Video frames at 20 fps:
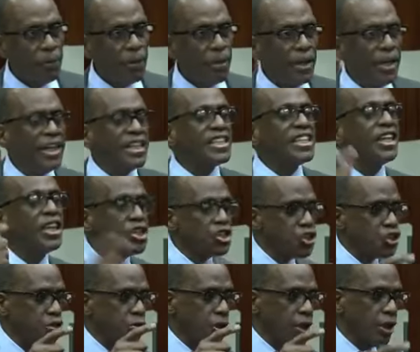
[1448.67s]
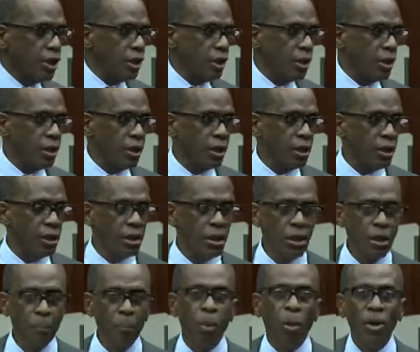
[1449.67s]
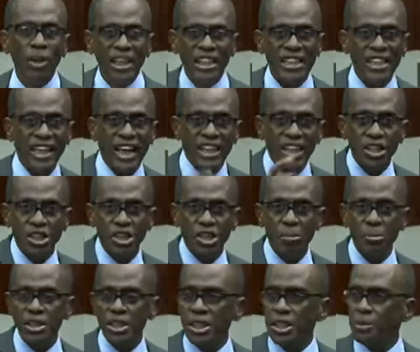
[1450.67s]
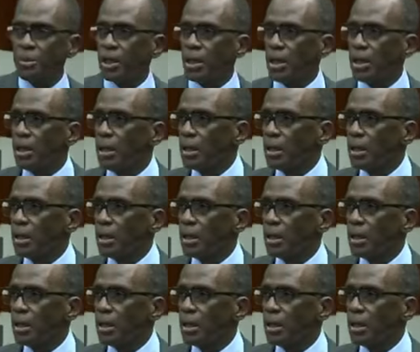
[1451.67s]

His history. Political history, Mr. Speaker.